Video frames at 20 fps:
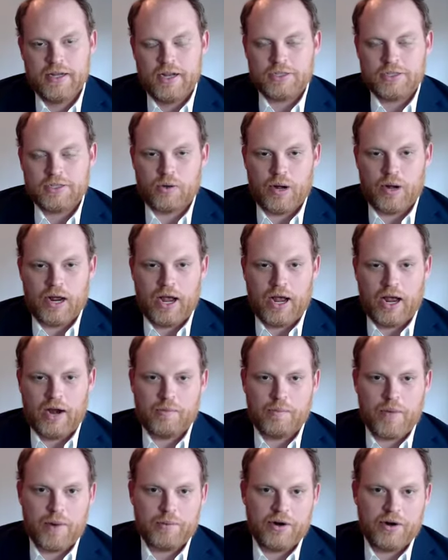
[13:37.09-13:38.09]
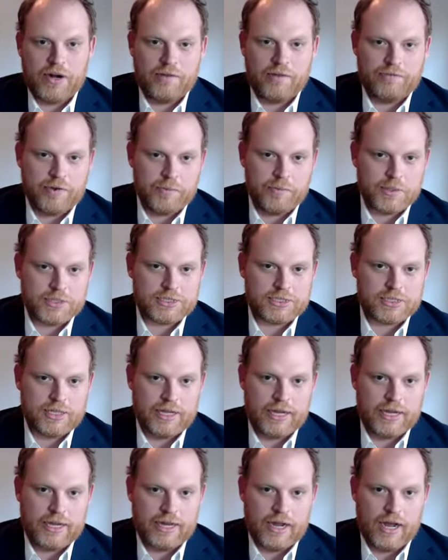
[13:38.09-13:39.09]
So I remember
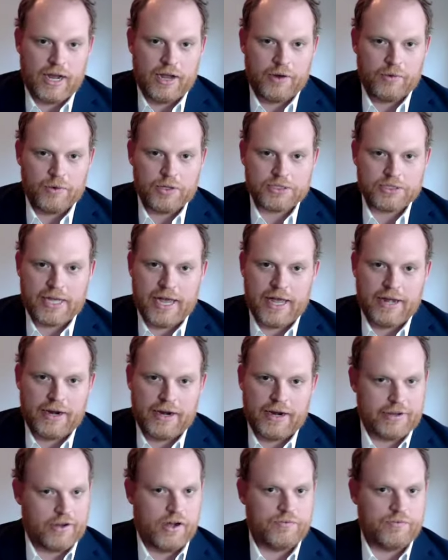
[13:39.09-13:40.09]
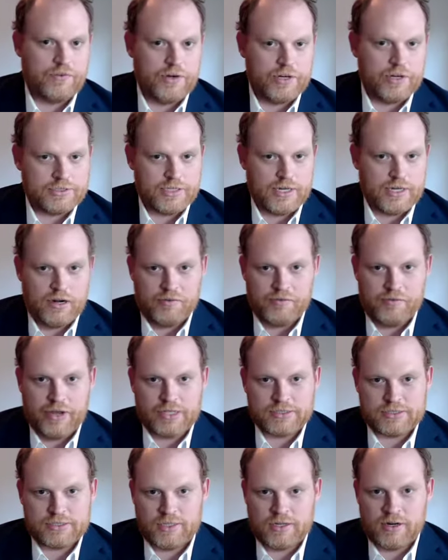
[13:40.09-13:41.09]
infamously, I was at a conference and an
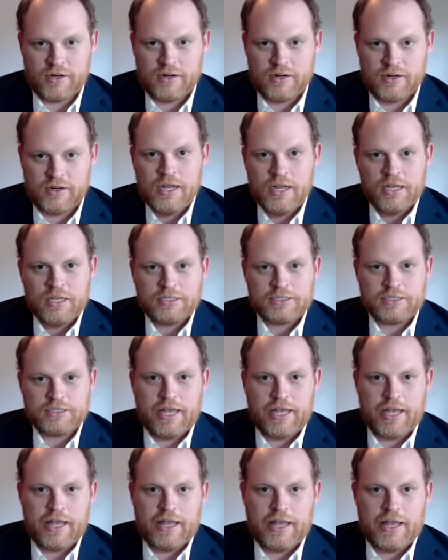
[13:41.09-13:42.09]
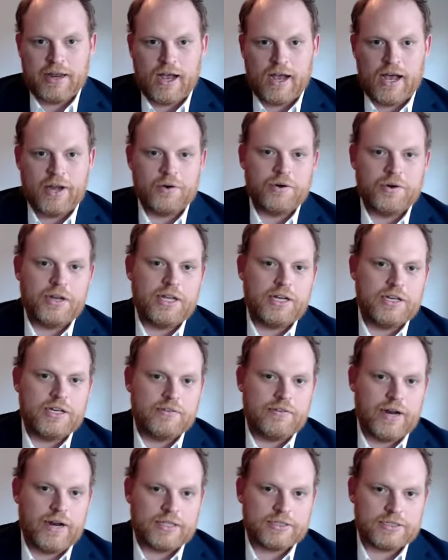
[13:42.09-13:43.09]
investor said, I don't need
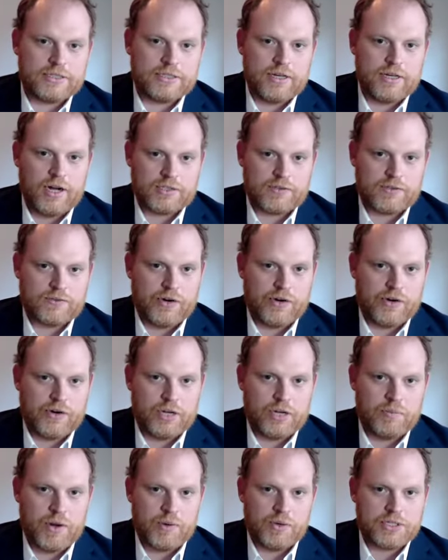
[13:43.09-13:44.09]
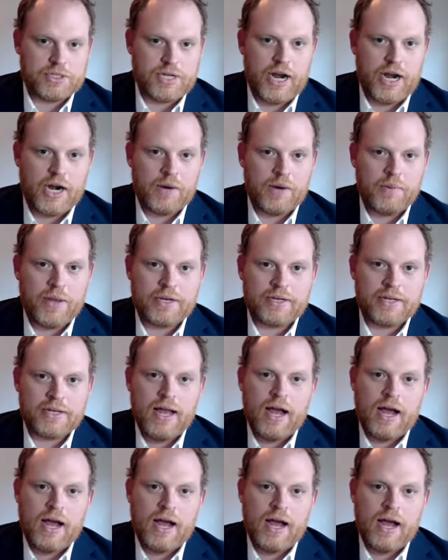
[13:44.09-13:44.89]
dividend stocks for income and retirement.